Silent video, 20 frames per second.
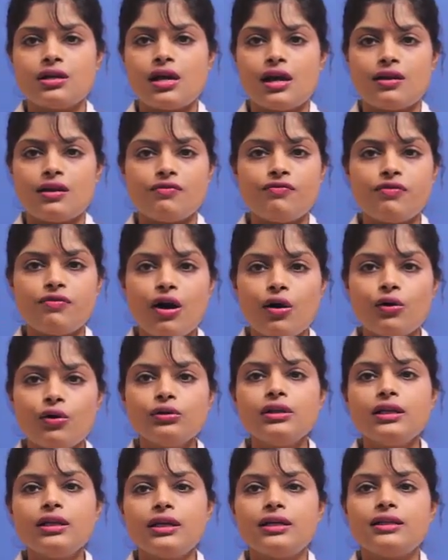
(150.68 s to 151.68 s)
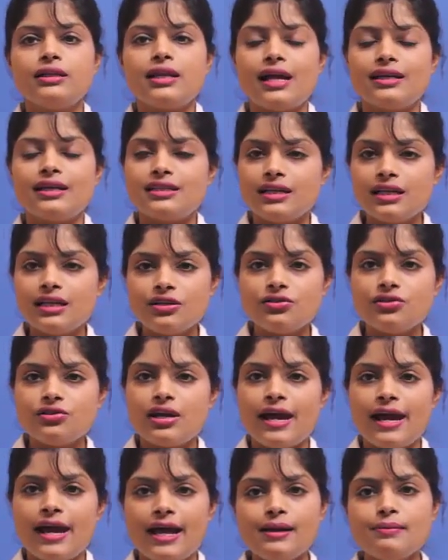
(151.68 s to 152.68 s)
and found that it
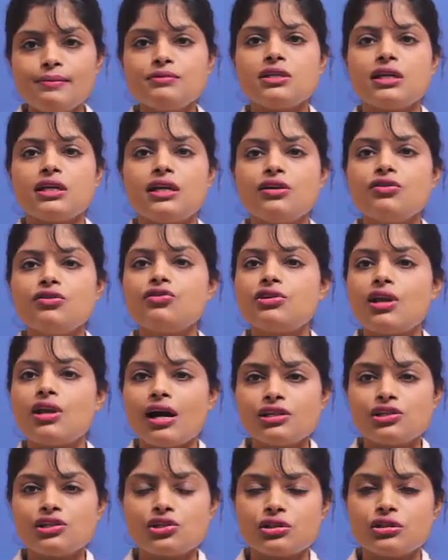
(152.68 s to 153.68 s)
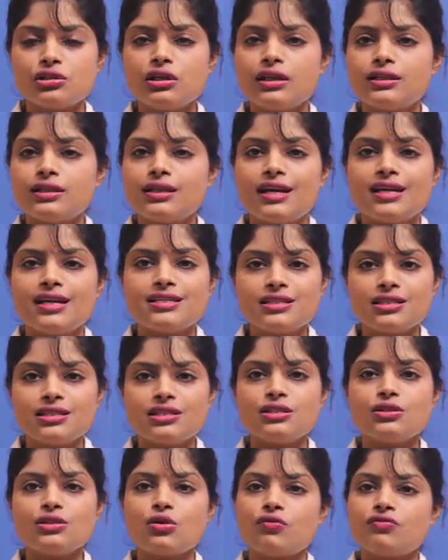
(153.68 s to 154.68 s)
helped in reduction in the
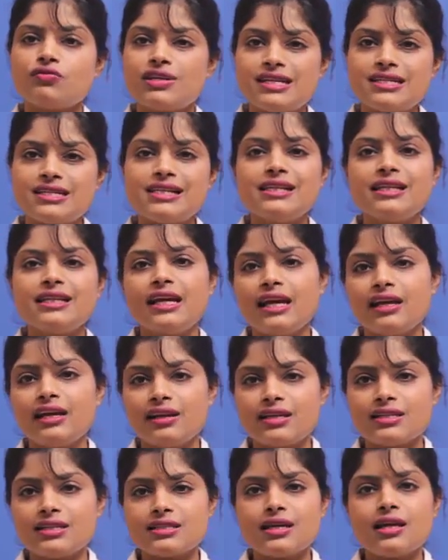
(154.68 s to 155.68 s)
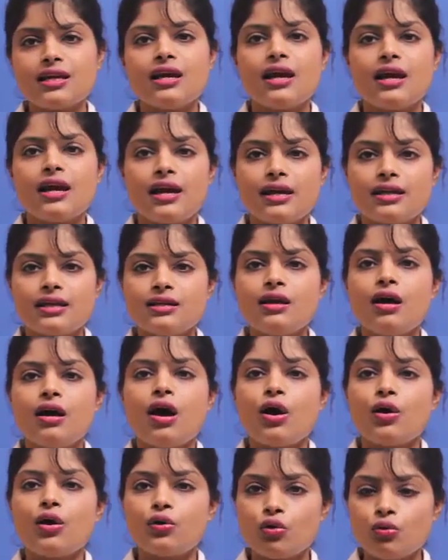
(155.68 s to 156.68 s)
incidence of dental caries in
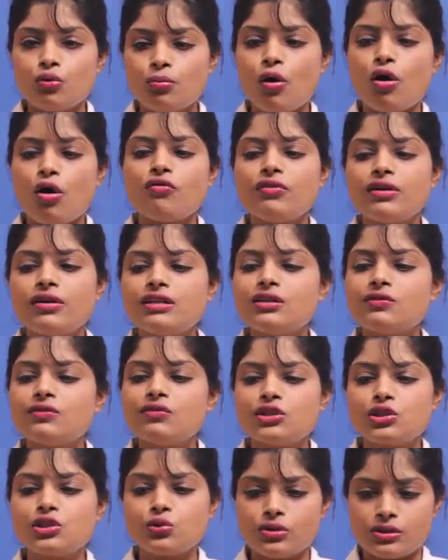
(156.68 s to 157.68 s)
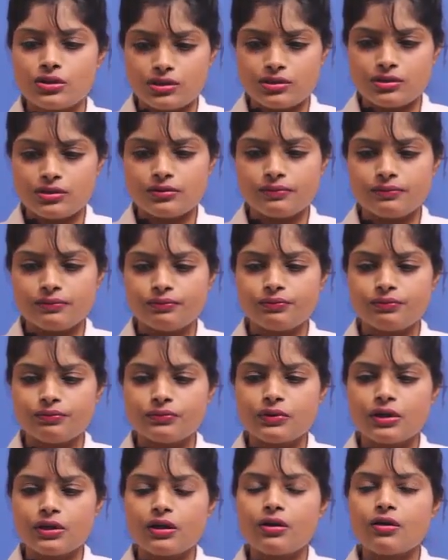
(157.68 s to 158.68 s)
a group of individuals.
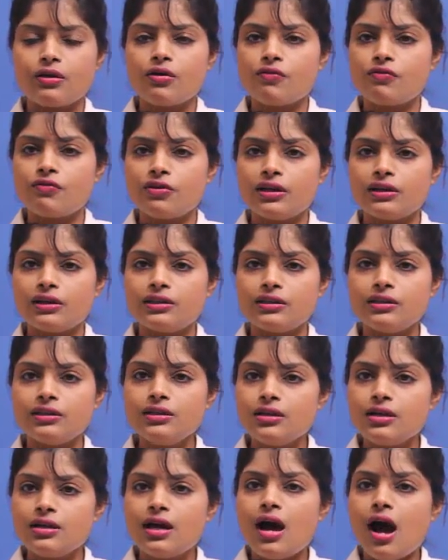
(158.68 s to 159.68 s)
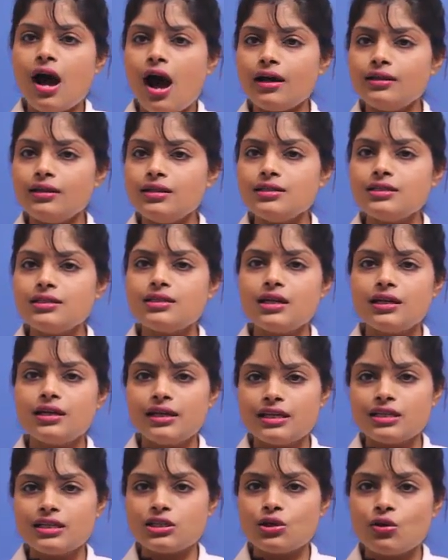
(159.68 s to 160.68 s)
Further, other
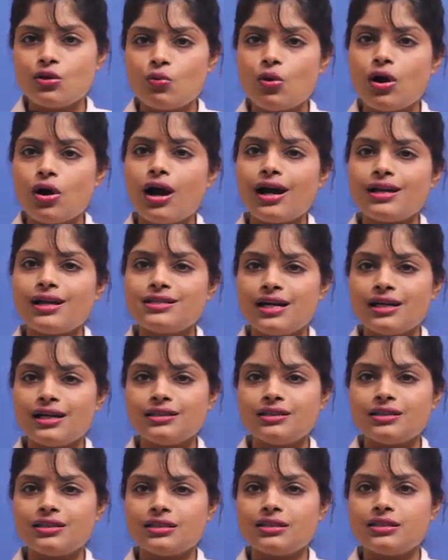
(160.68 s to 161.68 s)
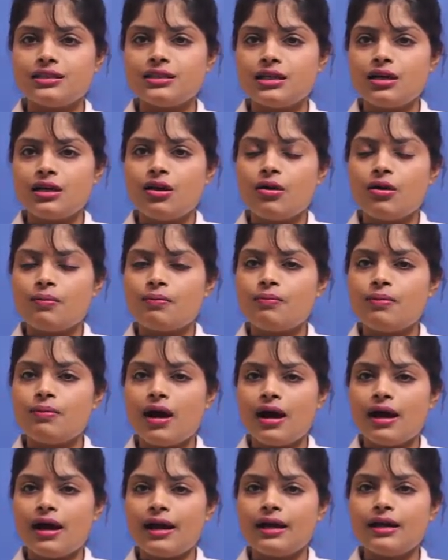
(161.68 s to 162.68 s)
studies were conducted
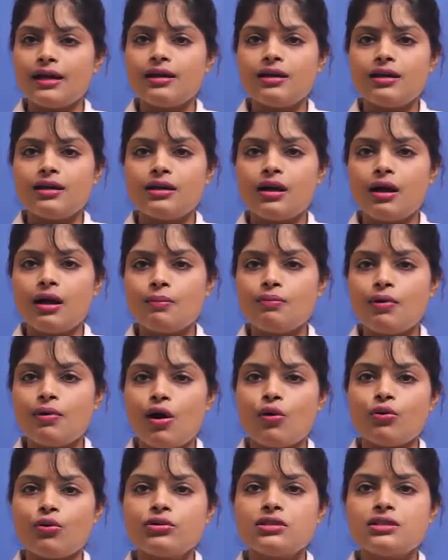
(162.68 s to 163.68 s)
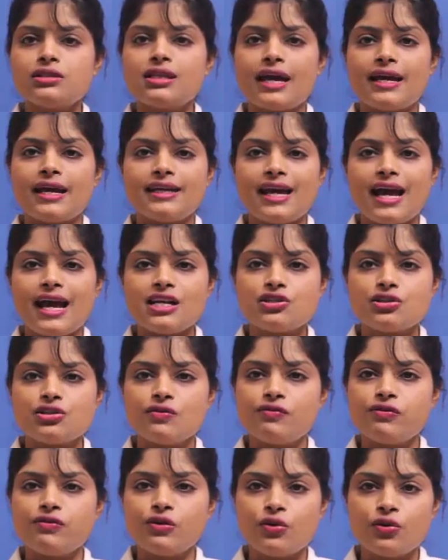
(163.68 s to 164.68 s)
by compounds like
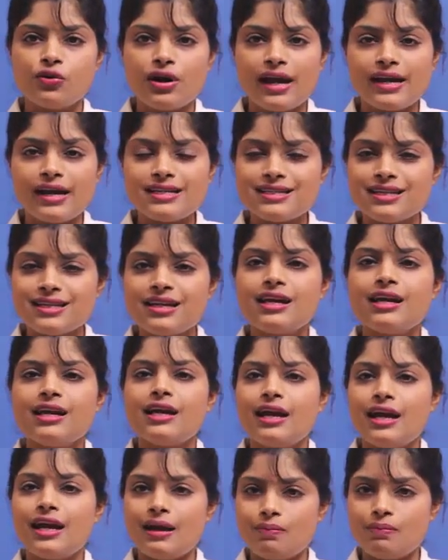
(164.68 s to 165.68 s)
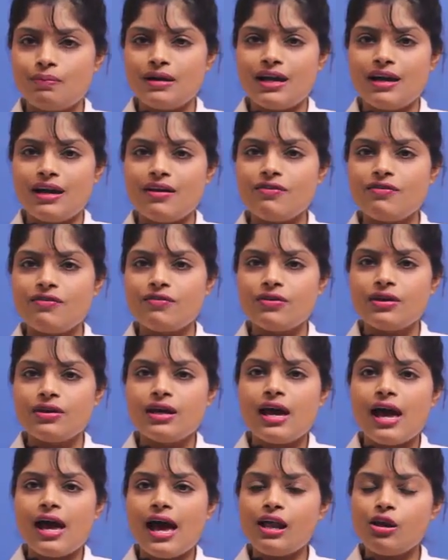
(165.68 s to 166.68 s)
calcium fluoride, A P F,
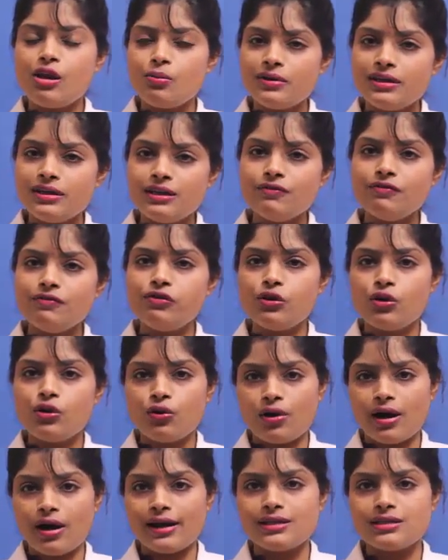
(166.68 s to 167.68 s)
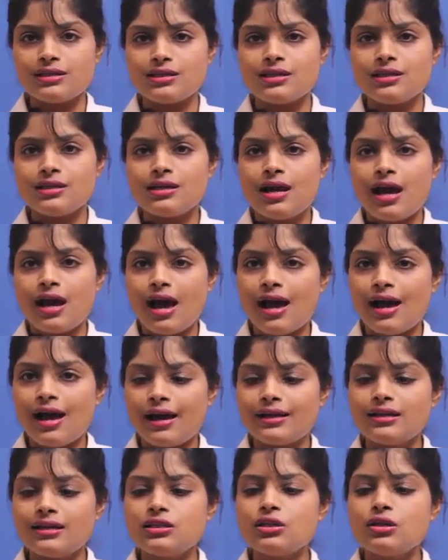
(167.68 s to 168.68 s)
aluminium fluoride,
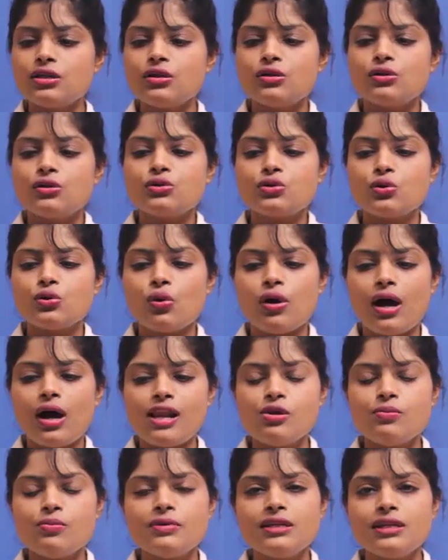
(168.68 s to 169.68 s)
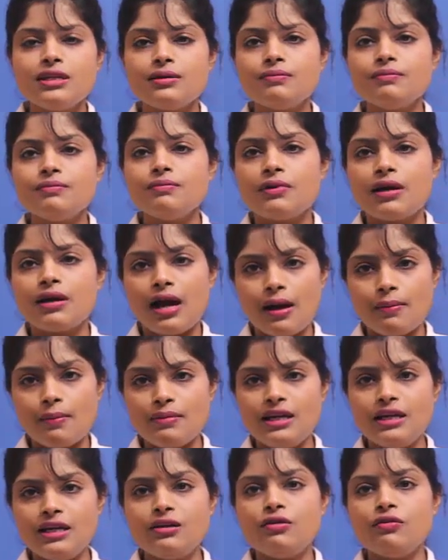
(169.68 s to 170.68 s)
and so aluminium
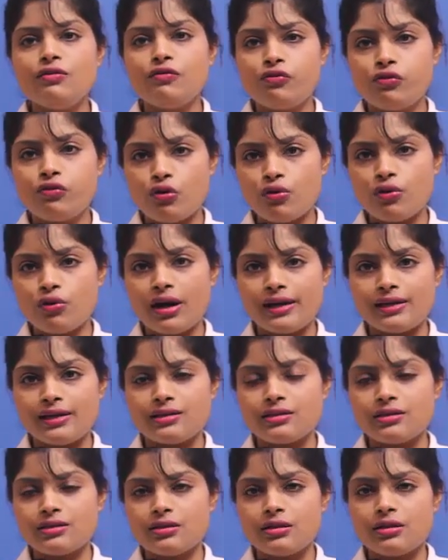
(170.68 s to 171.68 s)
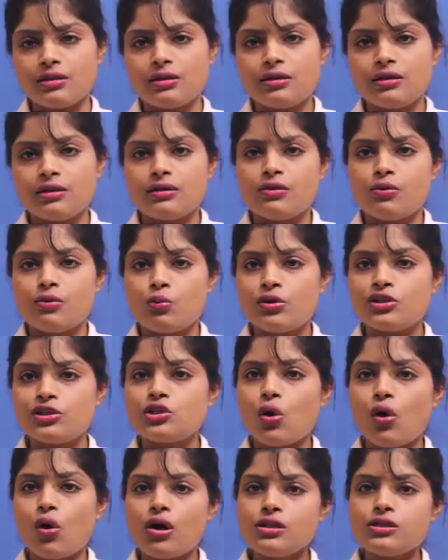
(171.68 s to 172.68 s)
amine fluoride,
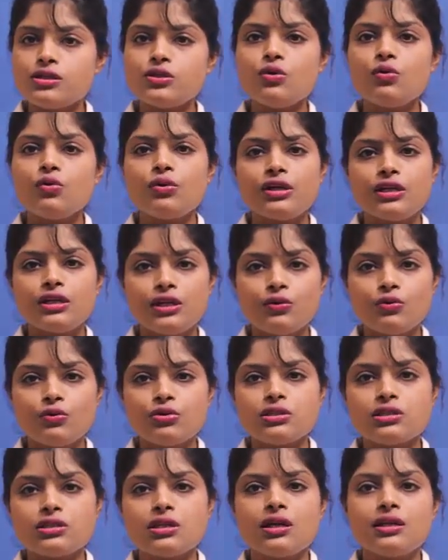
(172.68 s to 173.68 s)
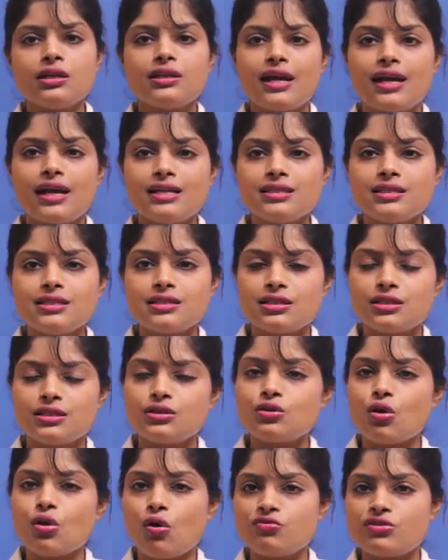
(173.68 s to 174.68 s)
which also reduced the
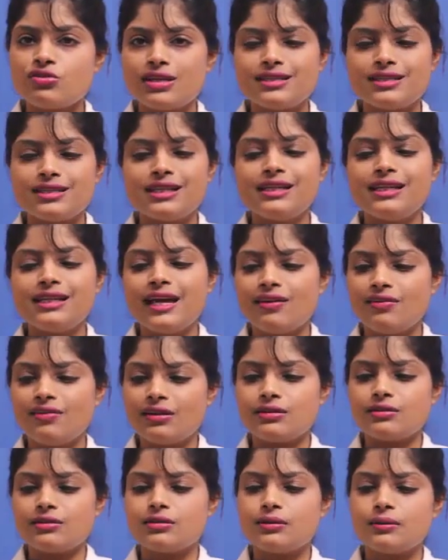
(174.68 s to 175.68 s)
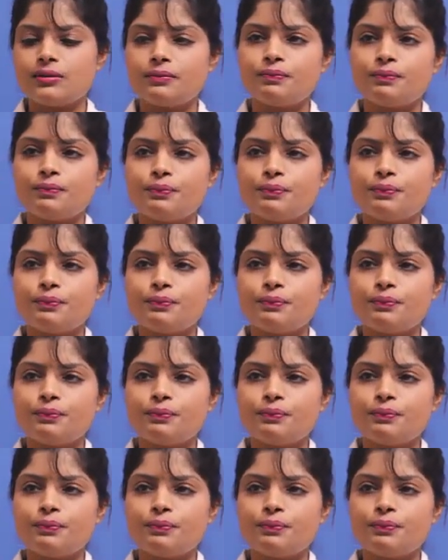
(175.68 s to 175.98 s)
incidence of dental caries.